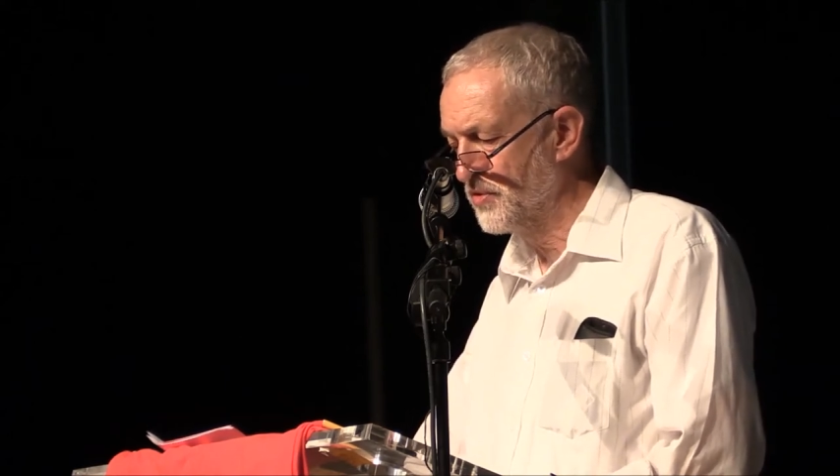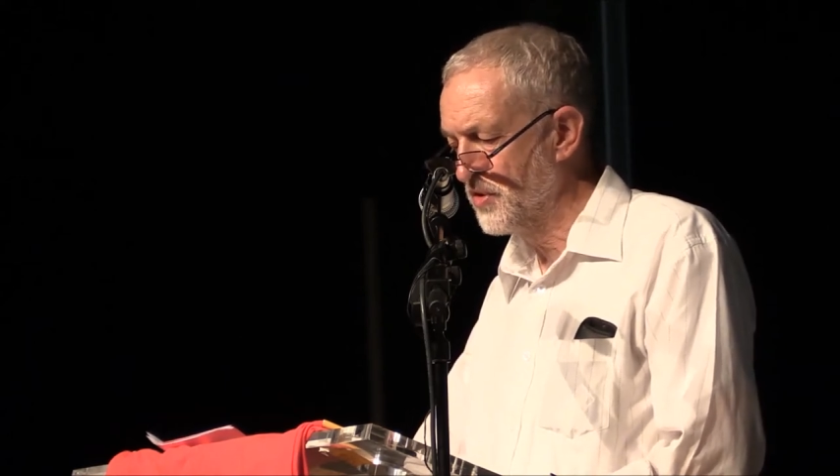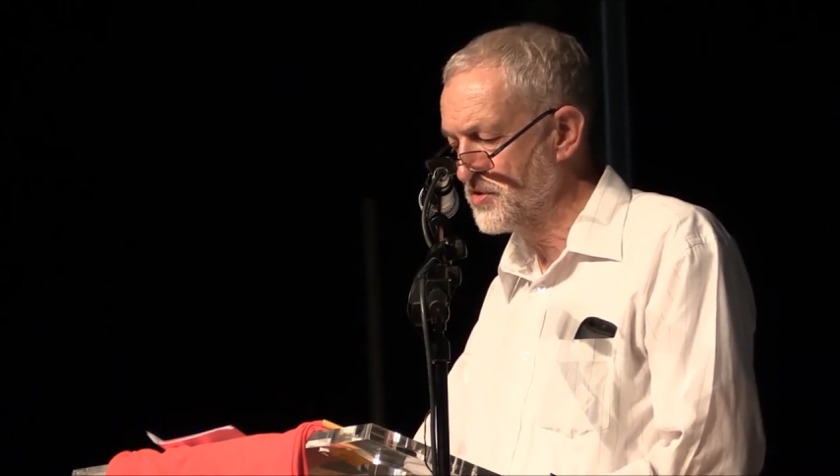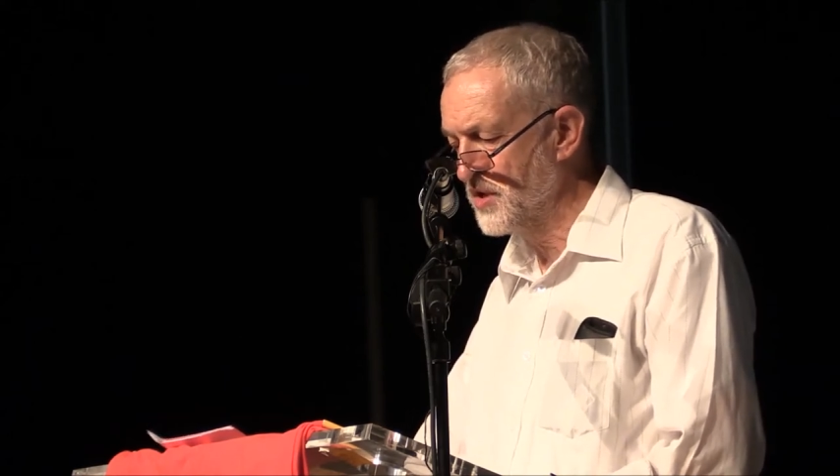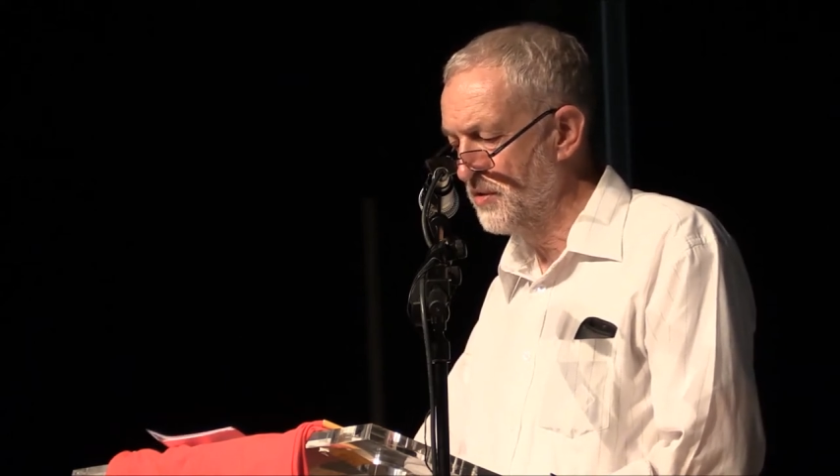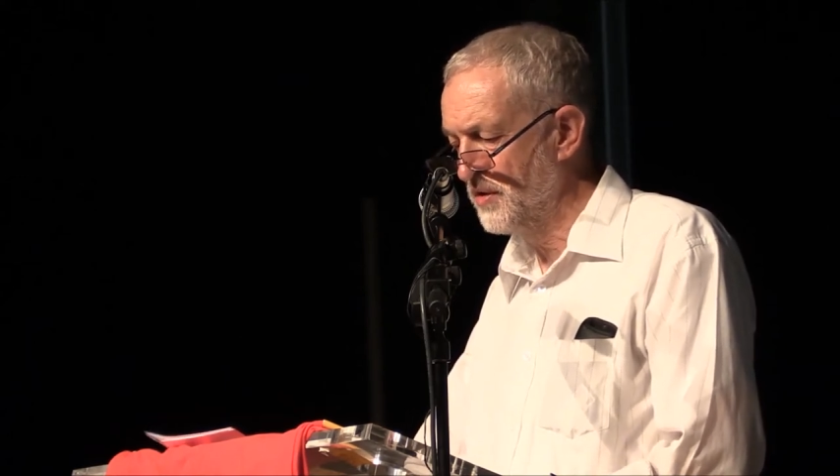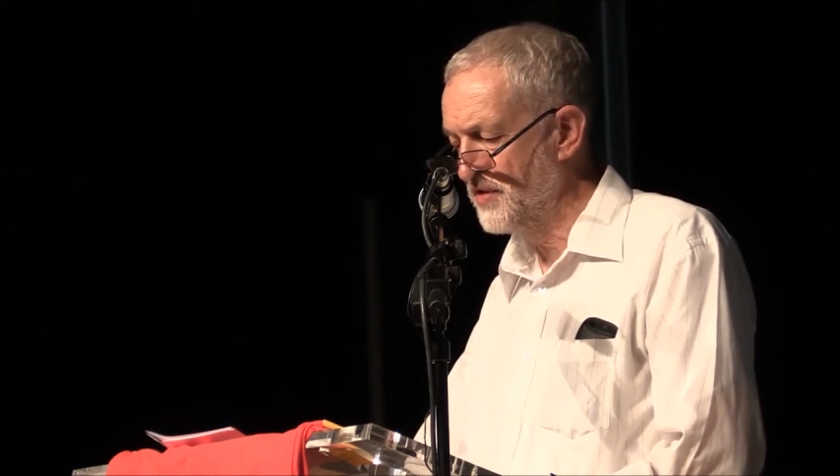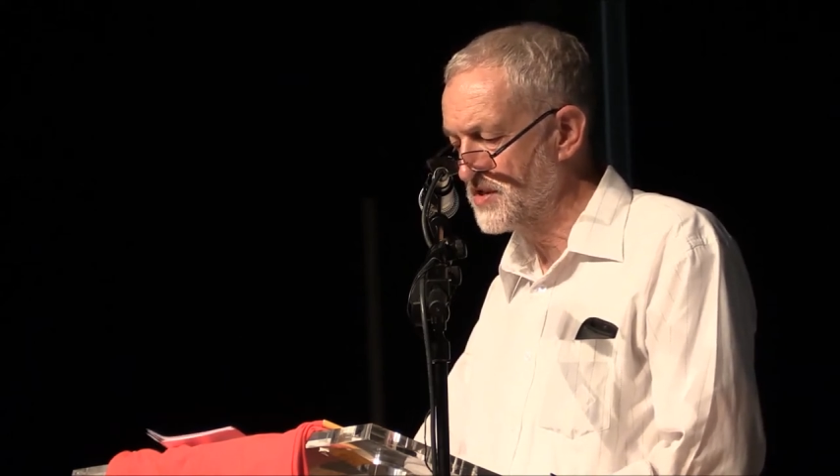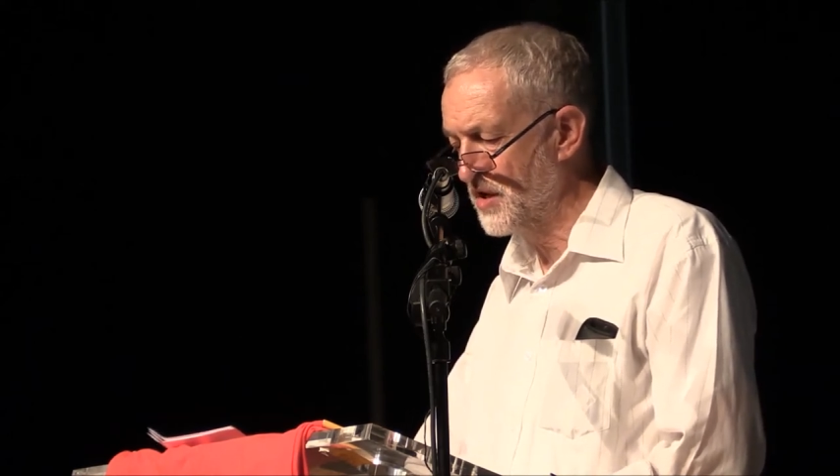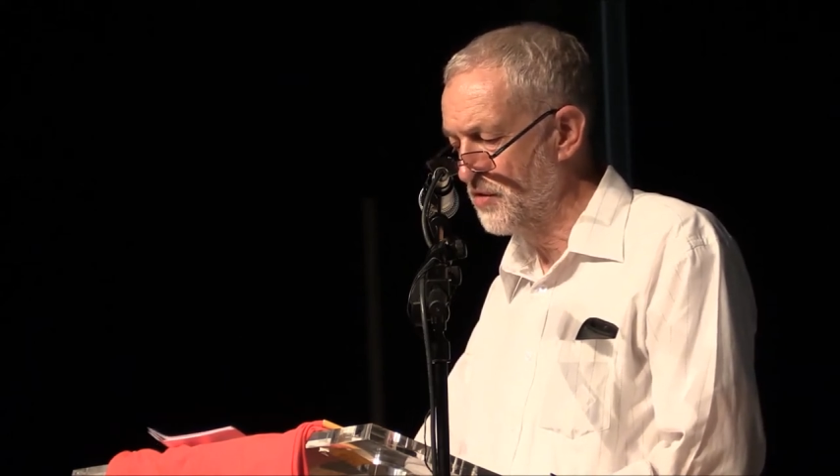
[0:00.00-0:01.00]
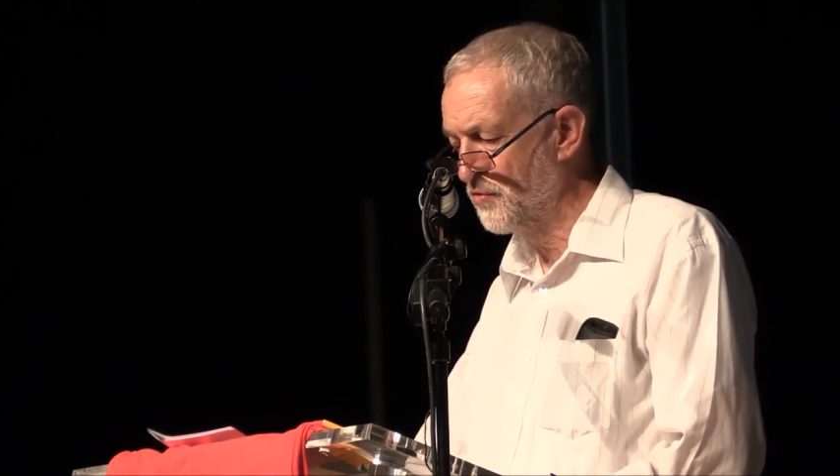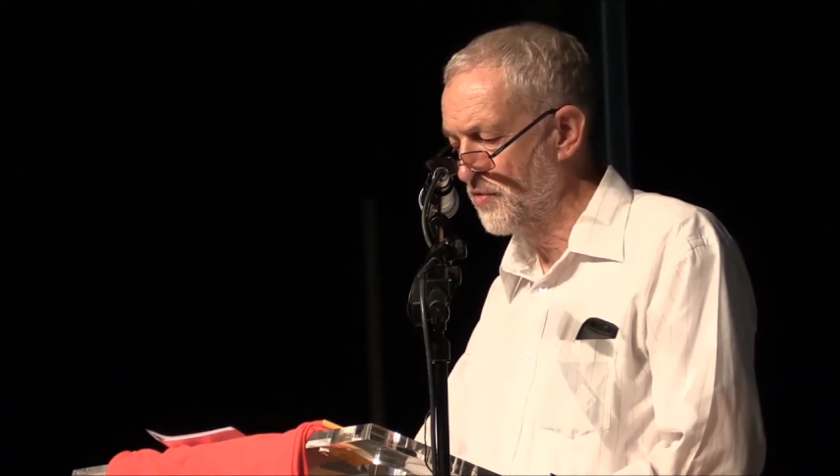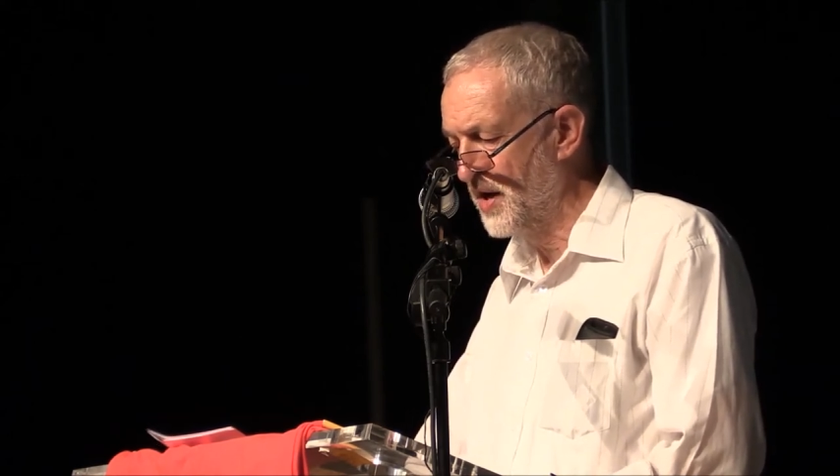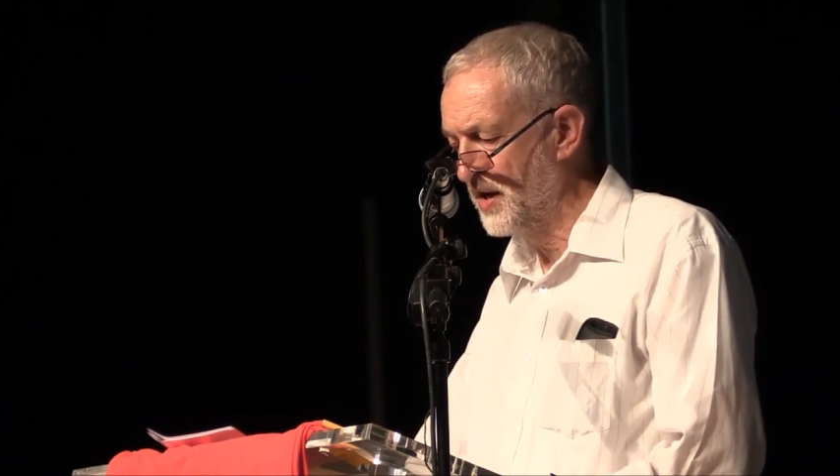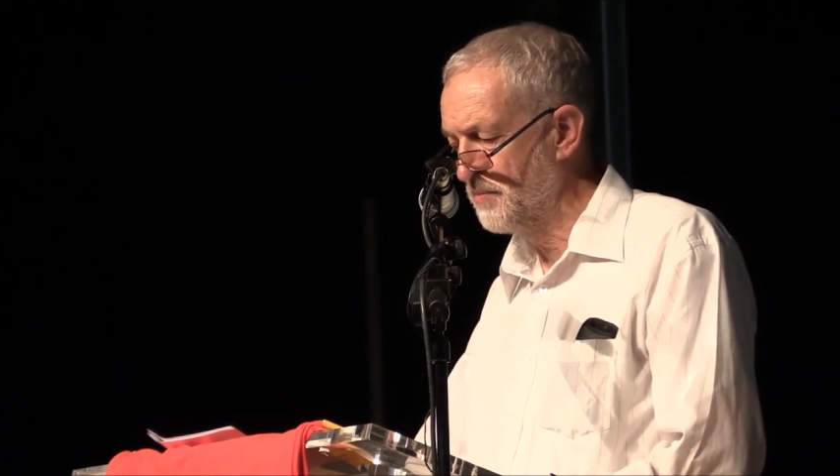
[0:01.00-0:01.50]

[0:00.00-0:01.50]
not only of its own right,